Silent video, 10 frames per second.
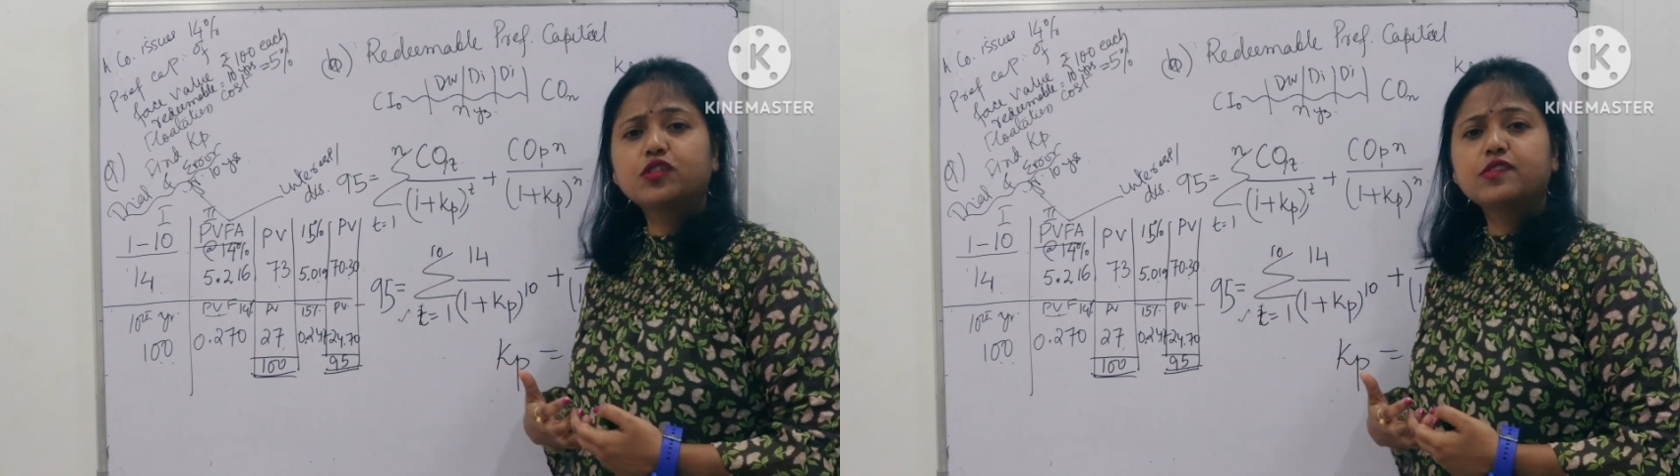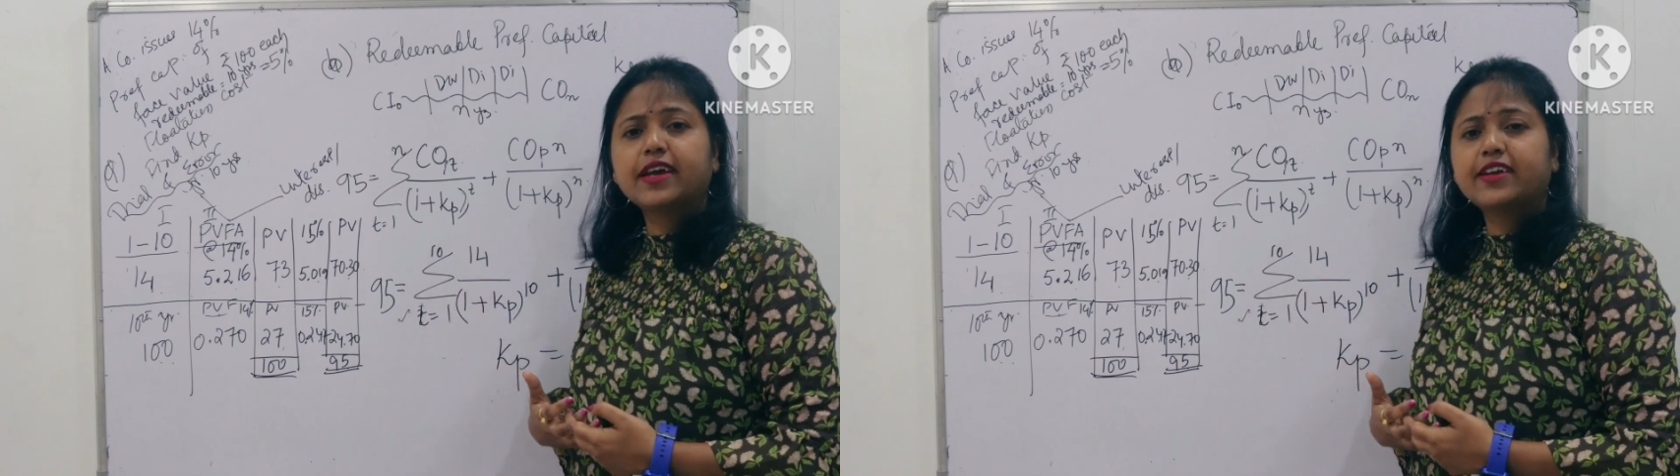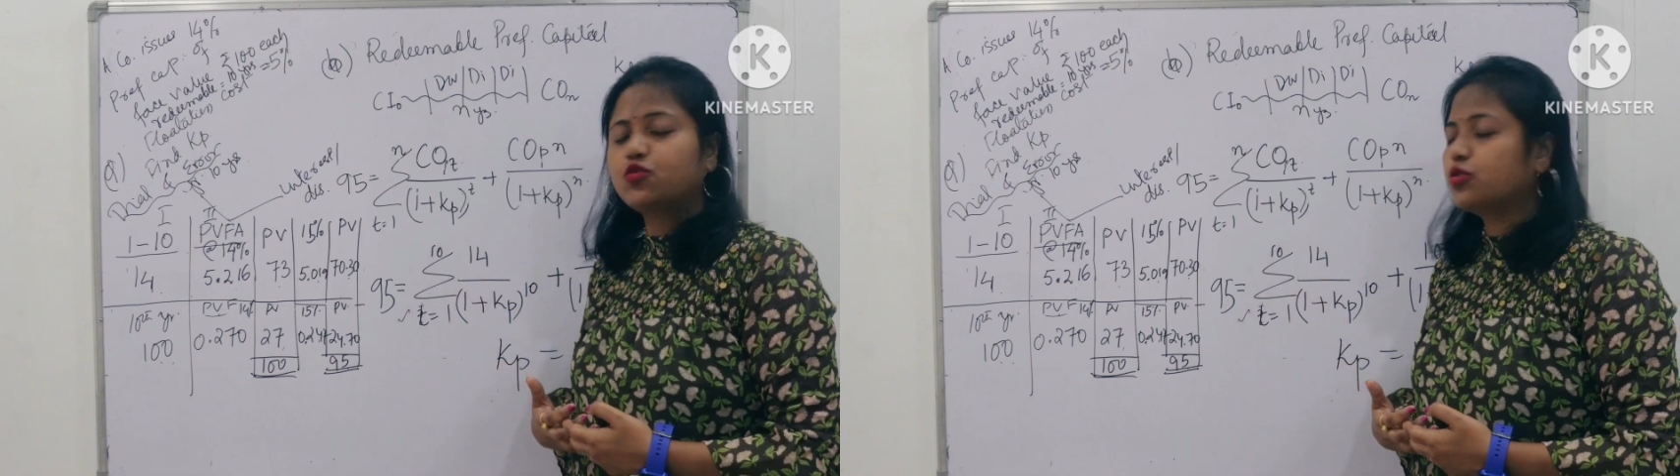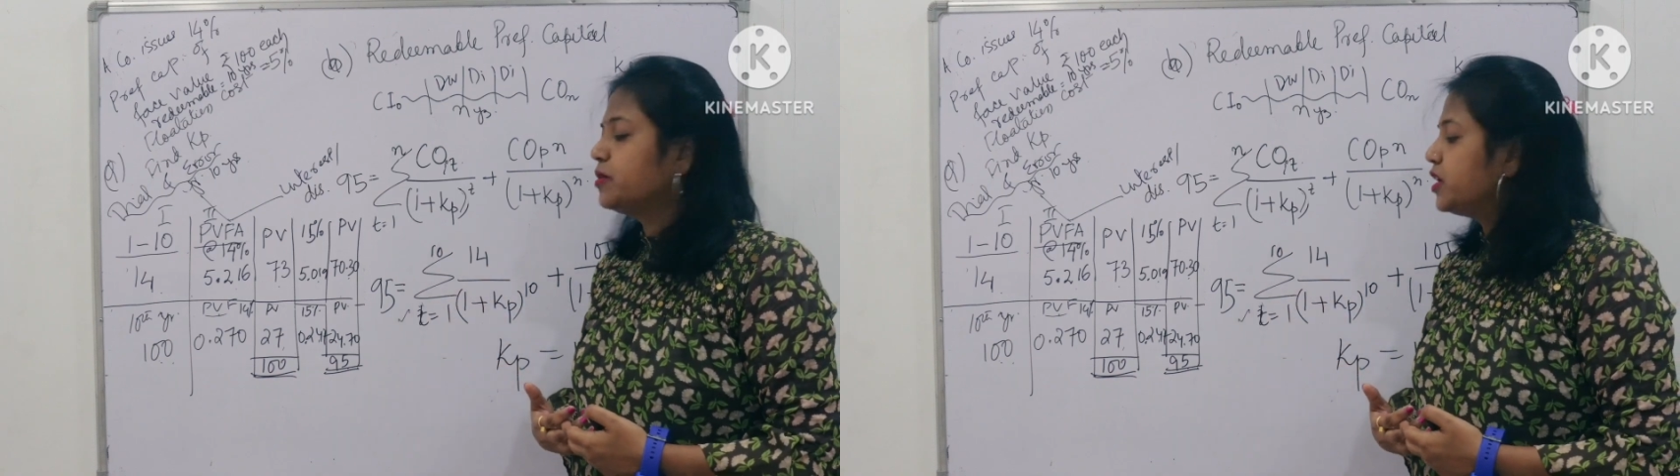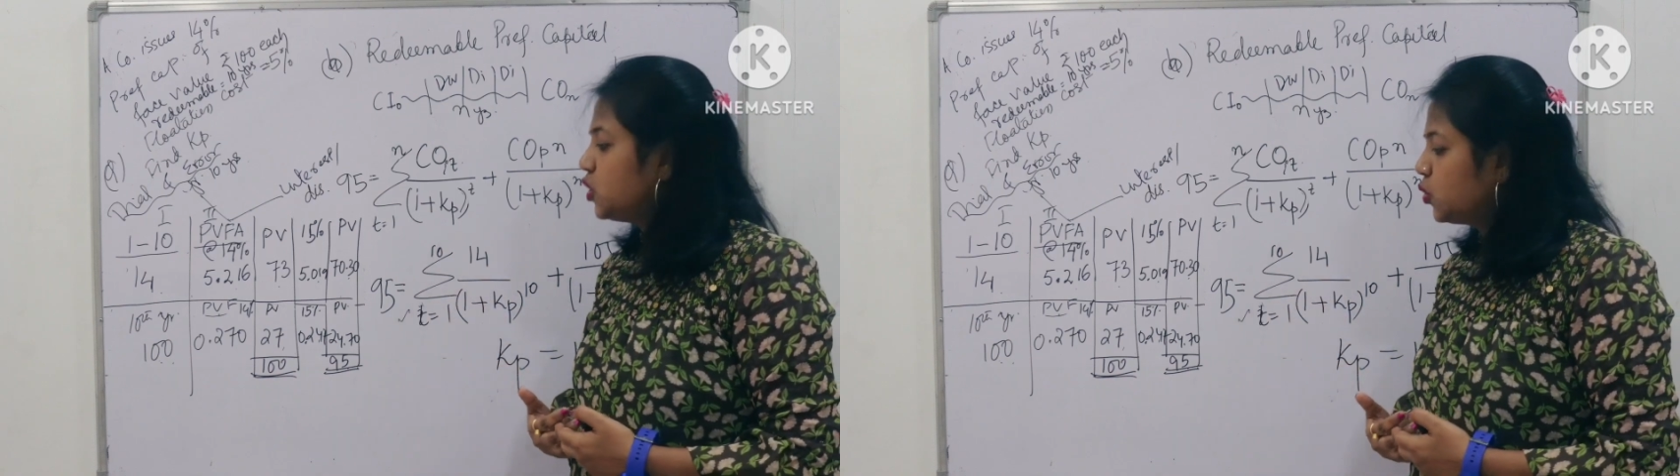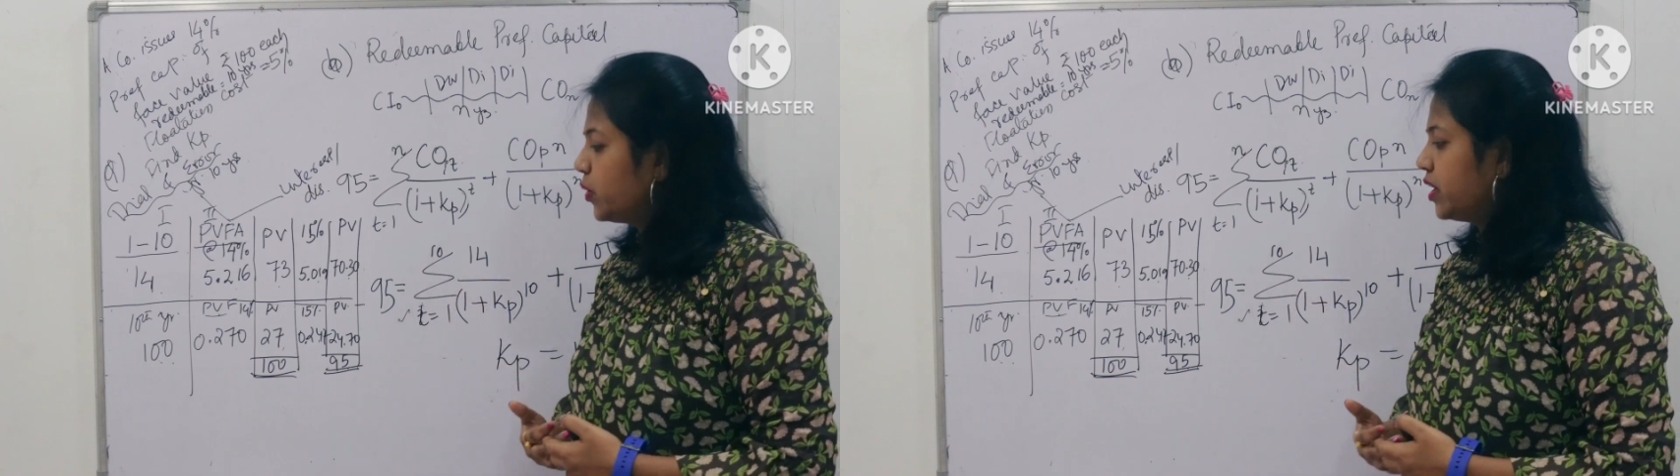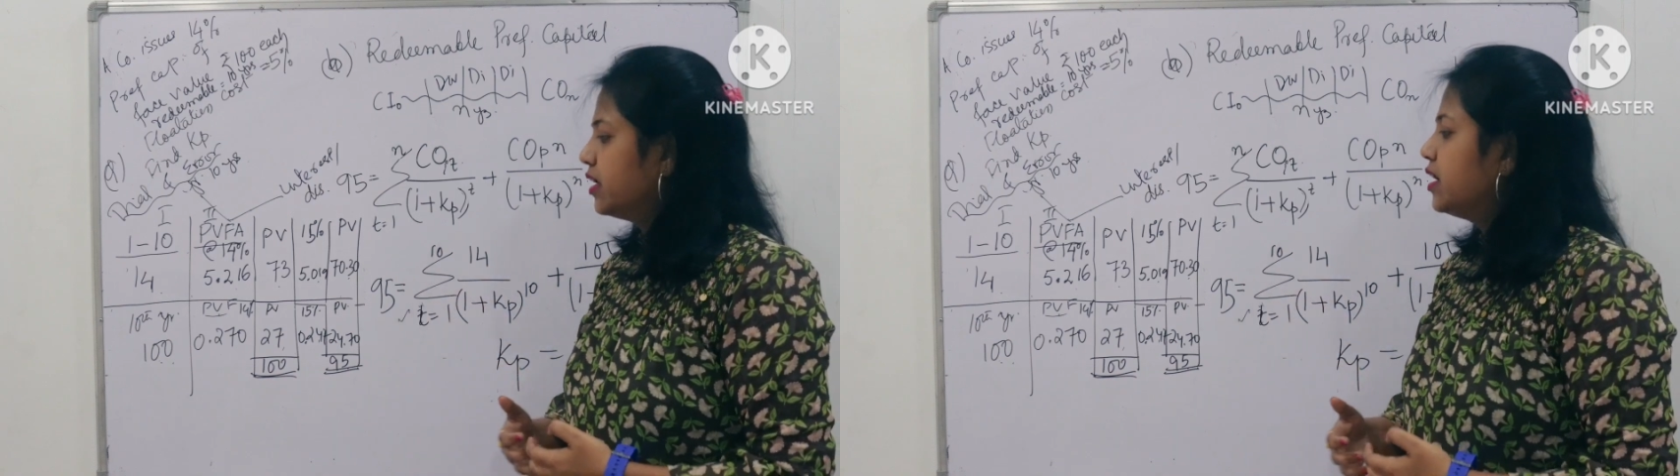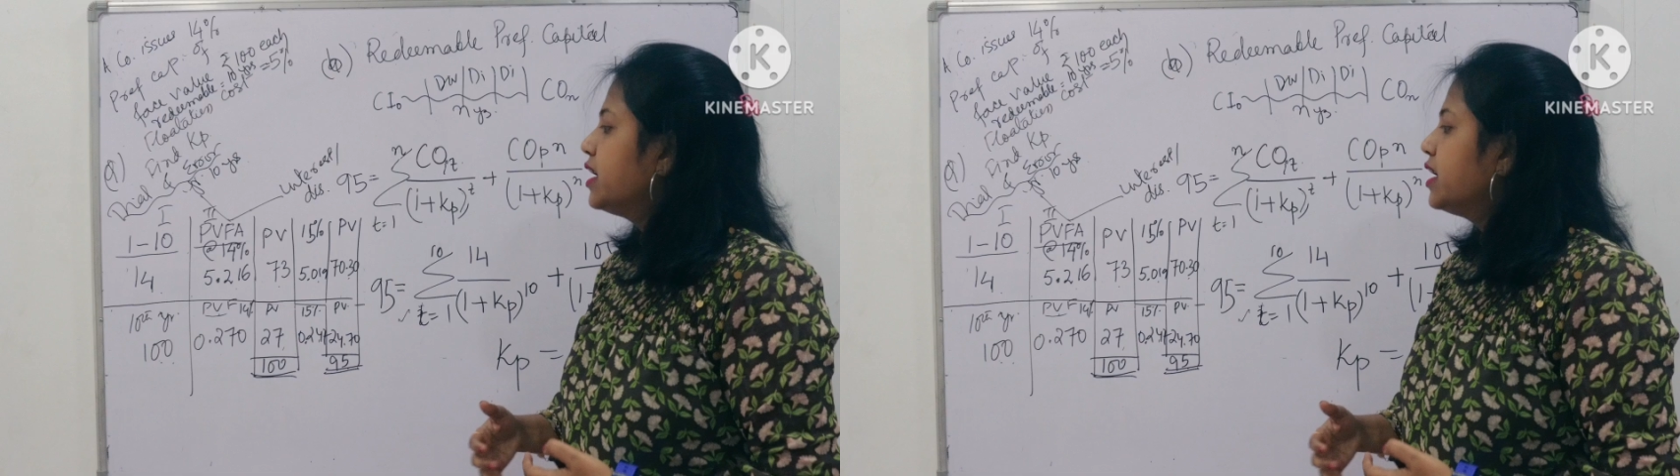the sides will be equal